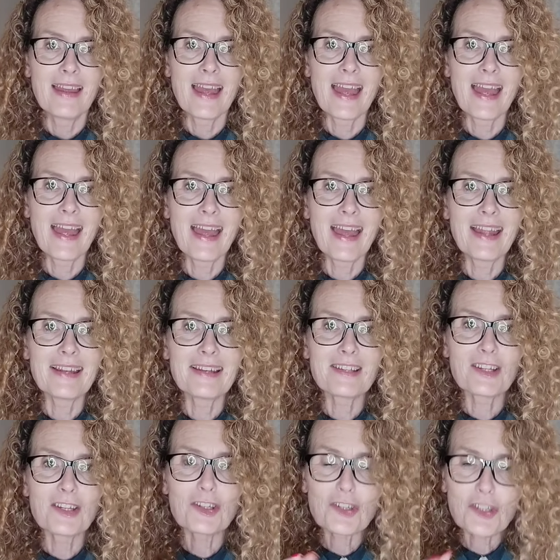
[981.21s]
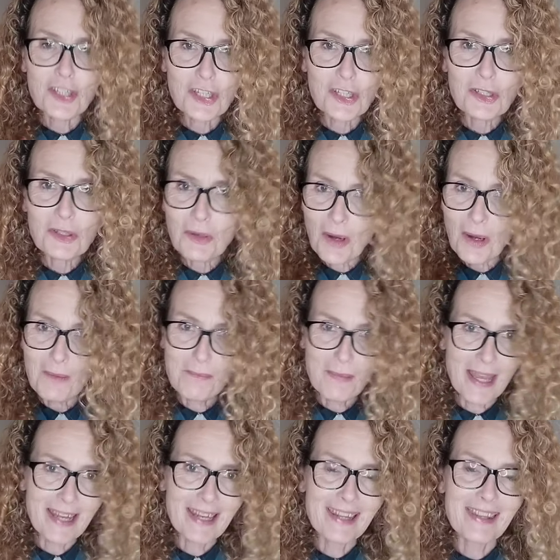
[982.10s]
and two are
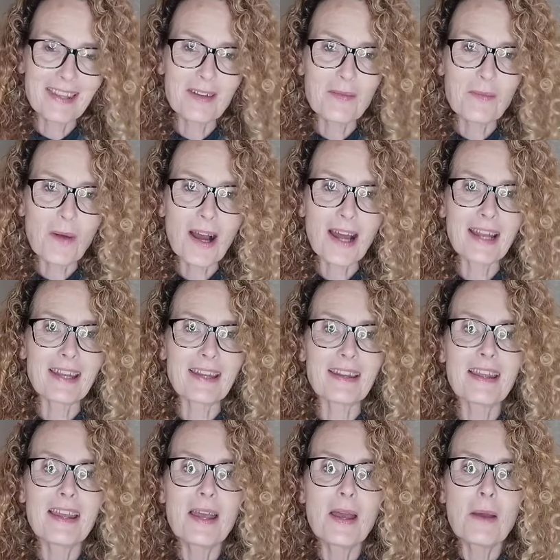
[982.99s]
better than one.